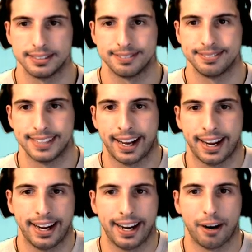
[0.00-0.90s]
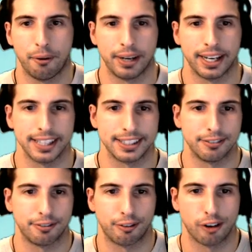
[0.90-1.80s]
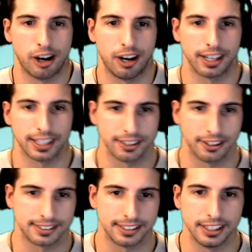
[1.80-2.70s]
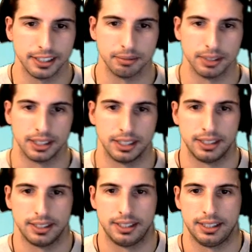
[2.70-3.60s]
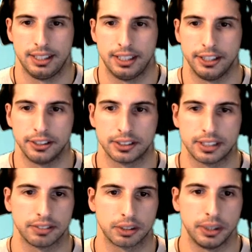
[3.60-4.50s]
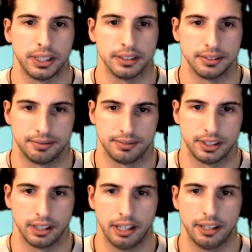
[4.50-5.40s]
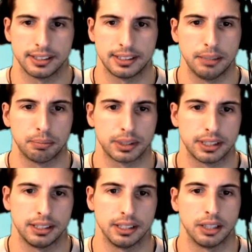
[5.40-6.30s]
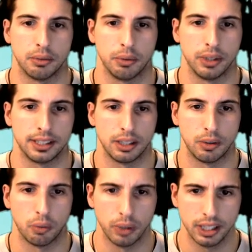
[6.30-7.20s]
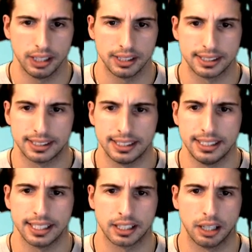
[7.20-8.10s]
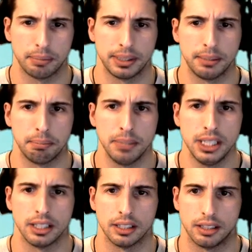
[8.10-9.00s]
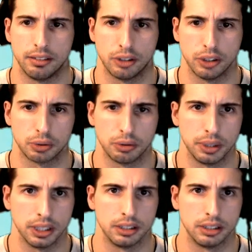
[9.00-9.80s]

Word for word: Hey, we got the frog in our team. Here to save the queen. The lair is deep within. Will, will D accompany me? Of course we will.